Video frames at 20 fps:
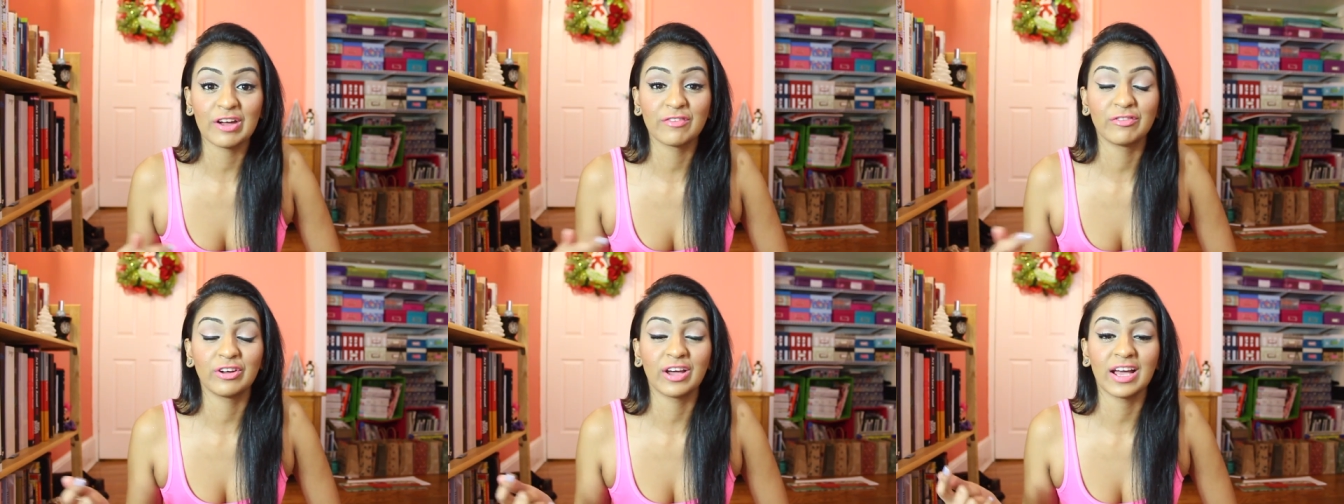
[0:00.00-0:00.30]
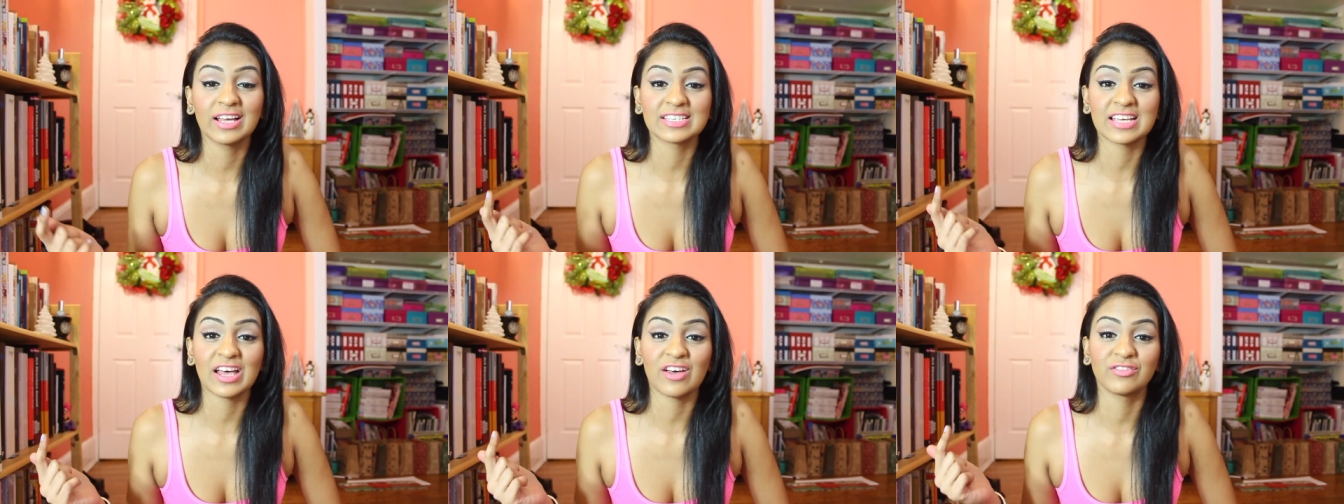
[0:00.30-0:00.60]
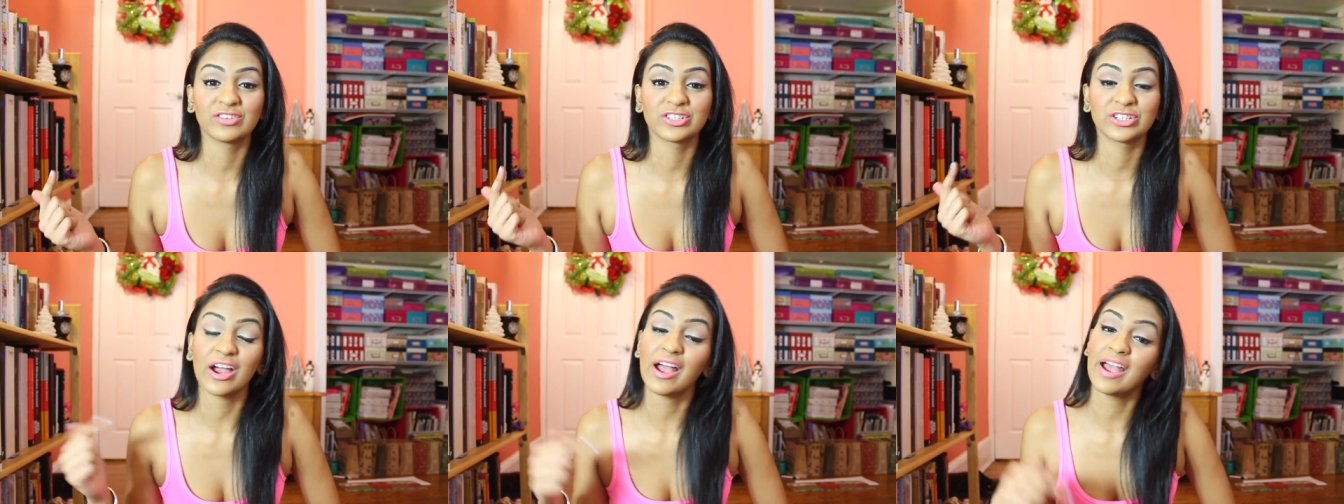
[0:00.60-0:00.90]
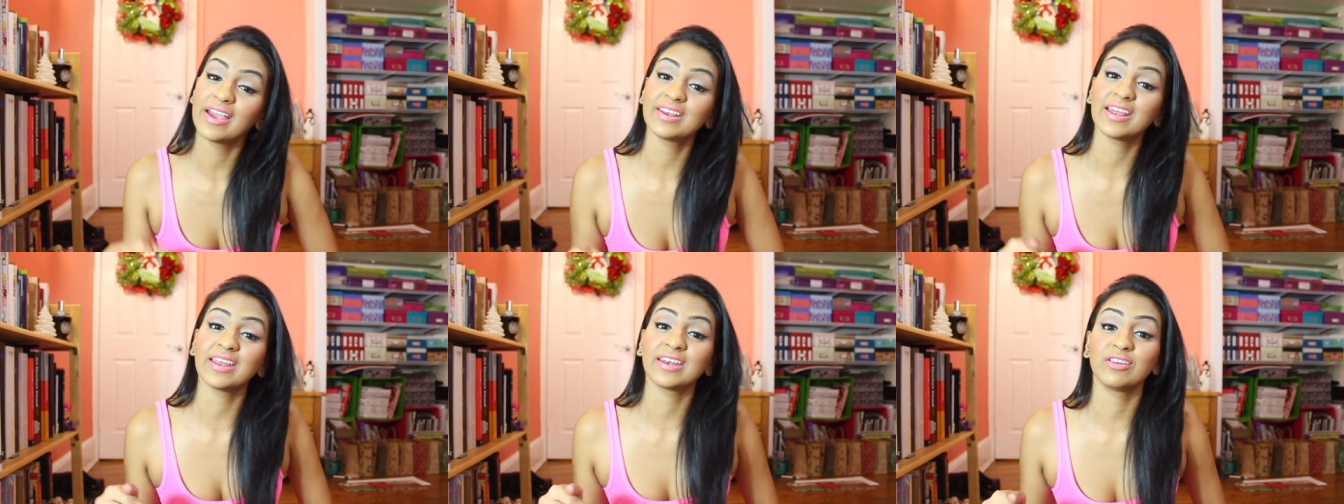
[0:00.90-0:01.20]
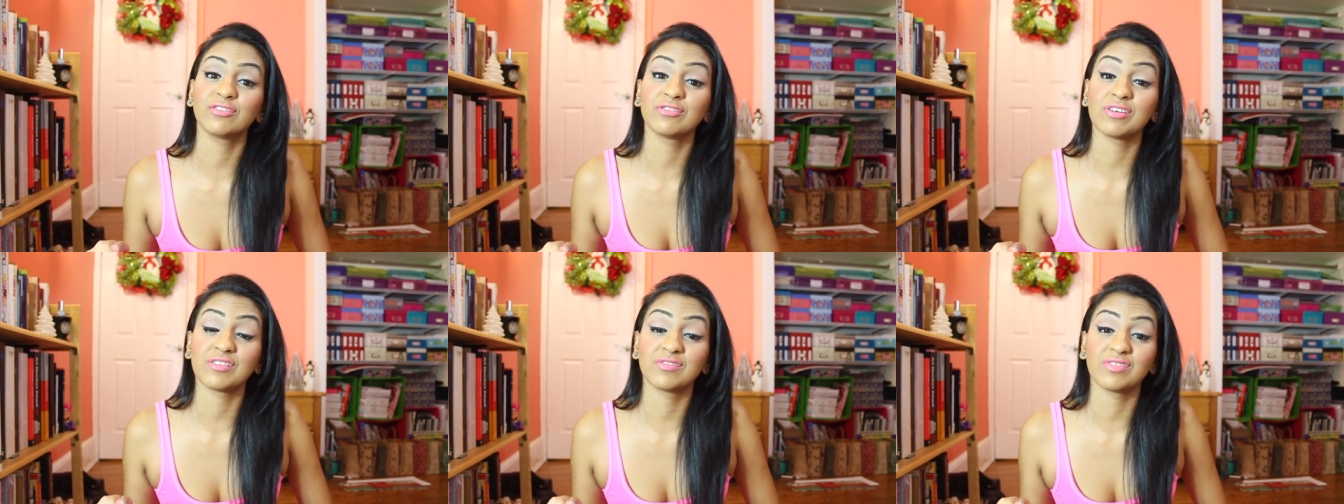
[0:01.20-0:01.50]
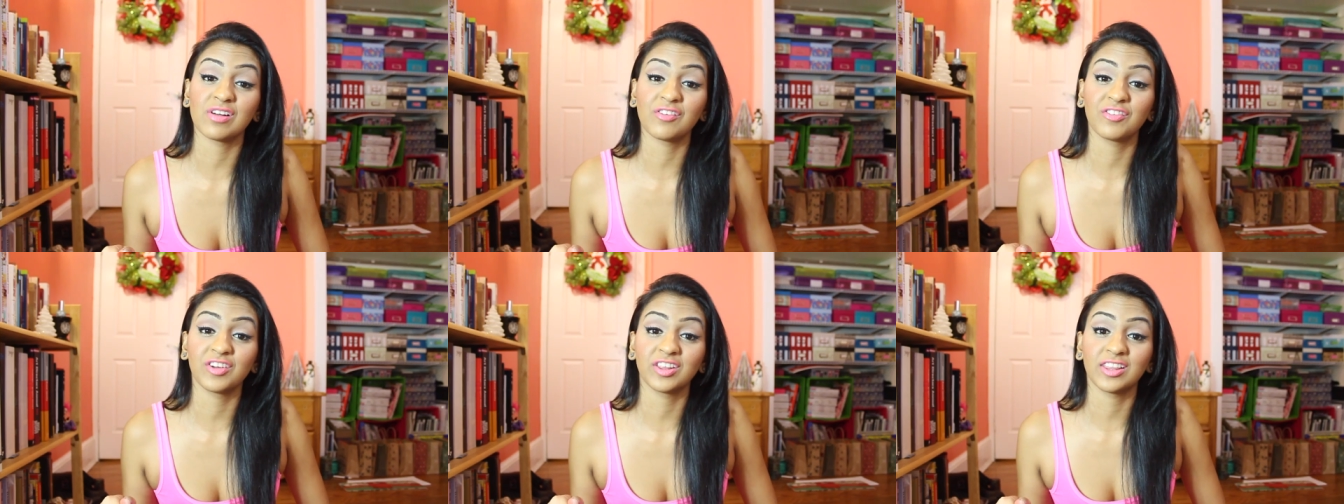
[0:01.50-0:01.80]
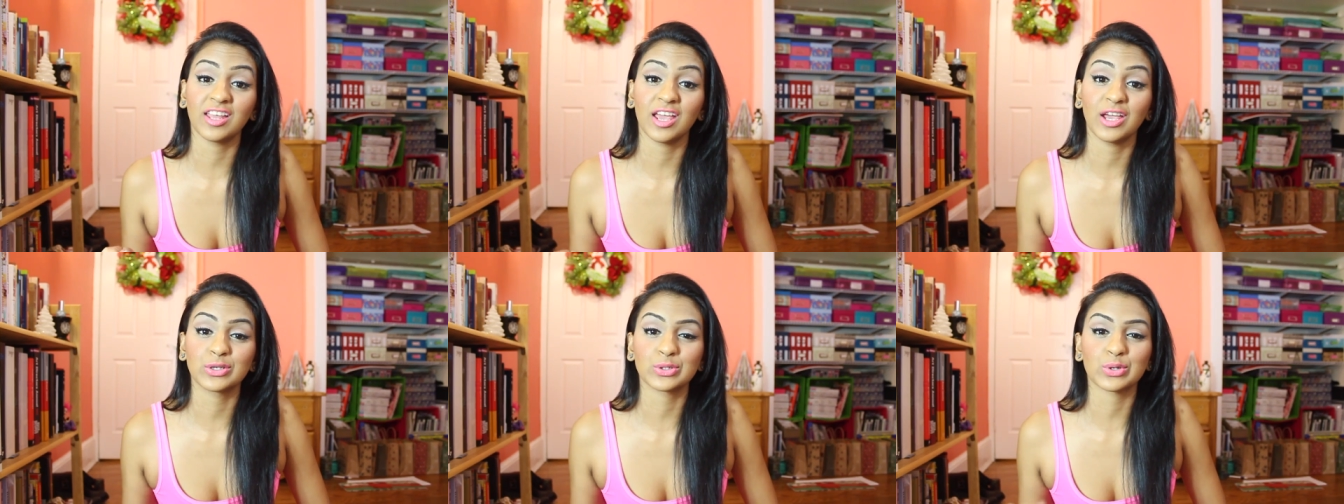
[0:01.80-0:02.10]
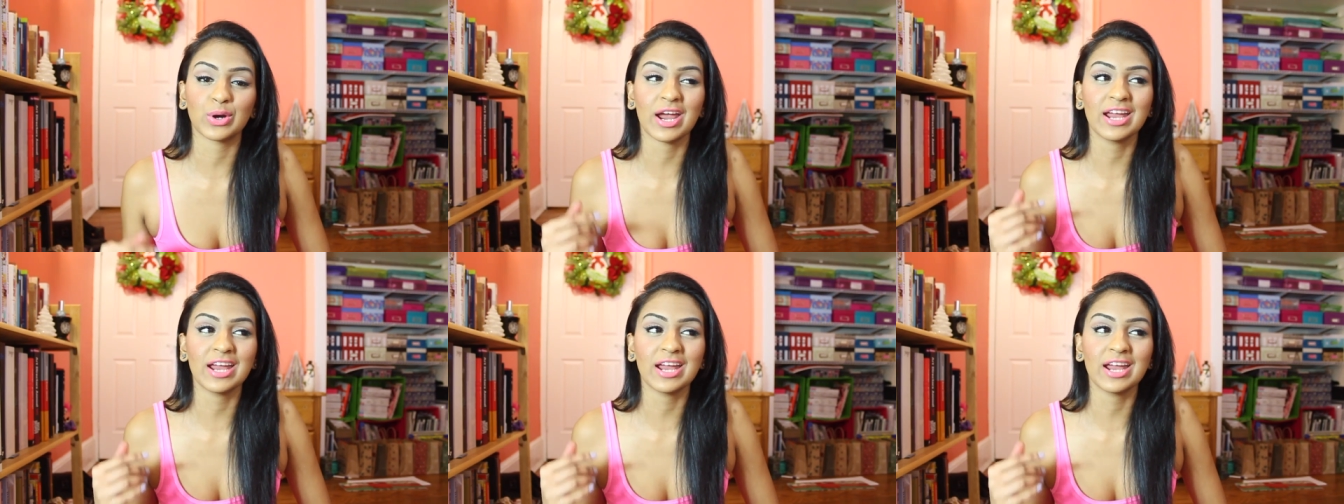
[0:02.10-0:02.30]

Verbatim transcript: If you guys have tried any red velvet things or